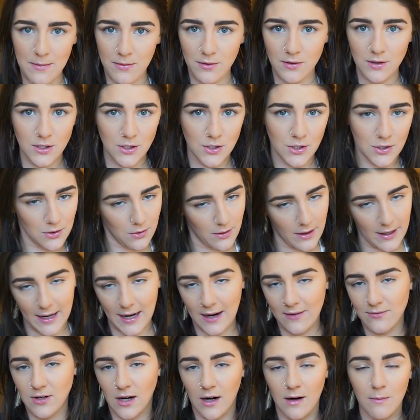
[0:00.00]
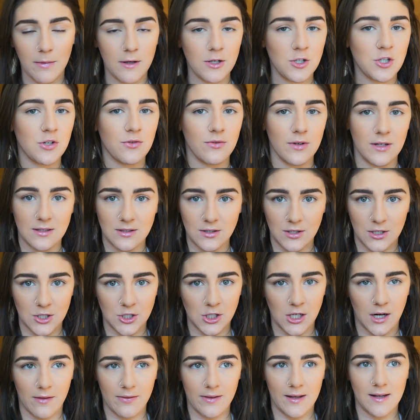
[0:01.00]
able to do, like I've done a bunch of
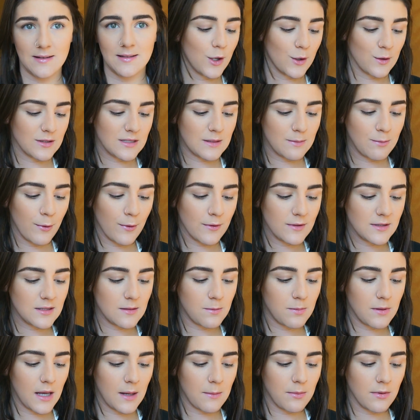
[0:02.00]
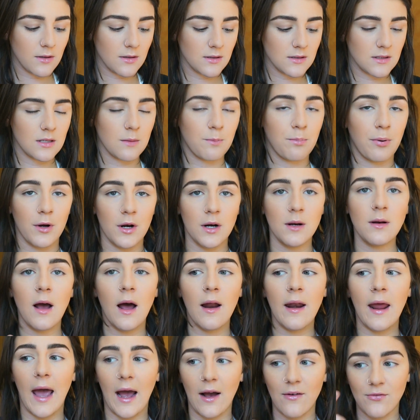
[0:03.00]
research on these, you're supposed to be able to put it
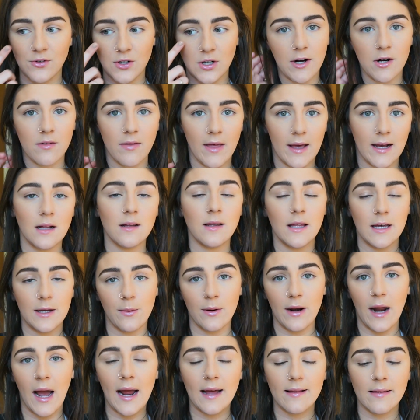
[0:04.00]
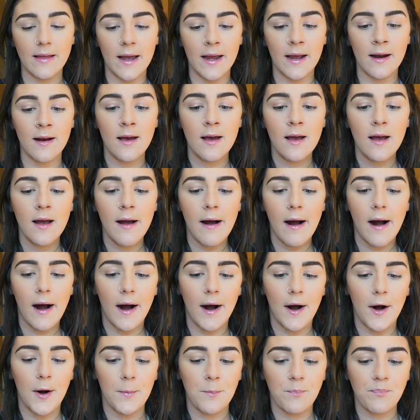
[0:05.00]
on after, like a liquid highlight.
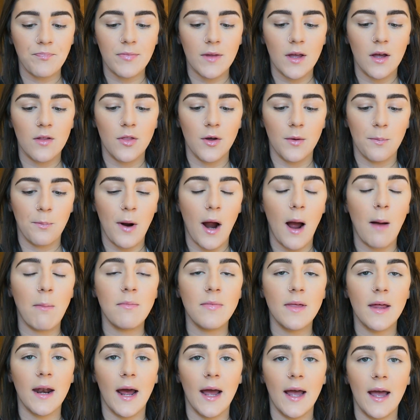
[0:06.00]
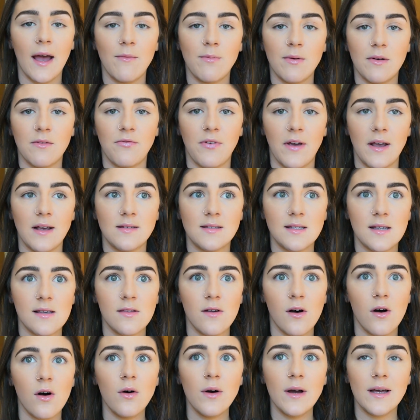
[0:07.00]
The problem that I have been facing
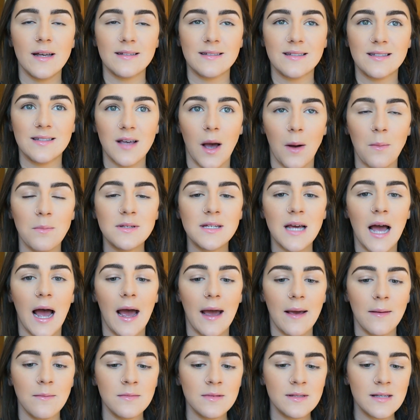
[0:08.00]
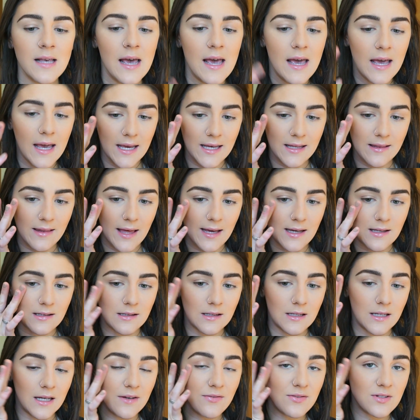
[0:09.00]
though is sometimes it like
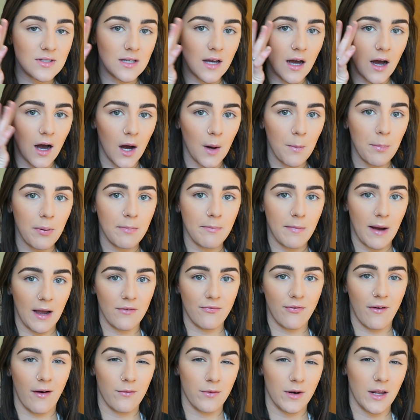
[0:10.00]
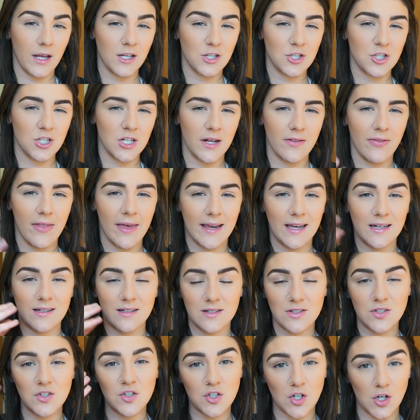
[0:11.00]
lifts up my foundation, like it
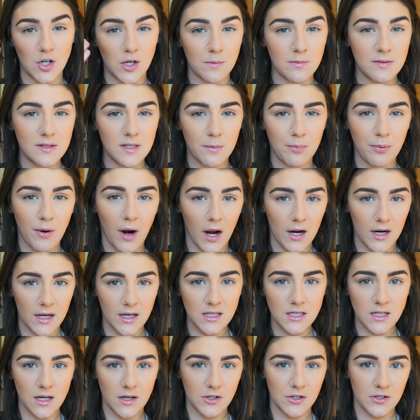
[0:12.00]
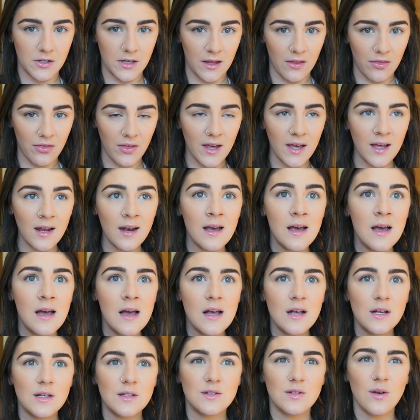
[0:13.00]
disturbs the product underneath it.
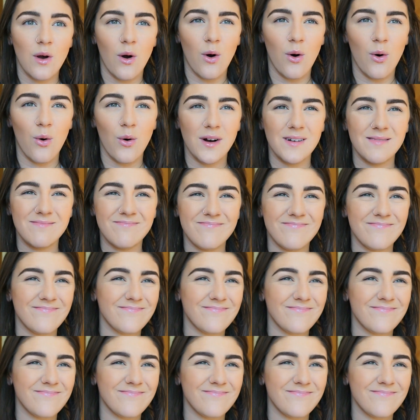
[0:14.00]
So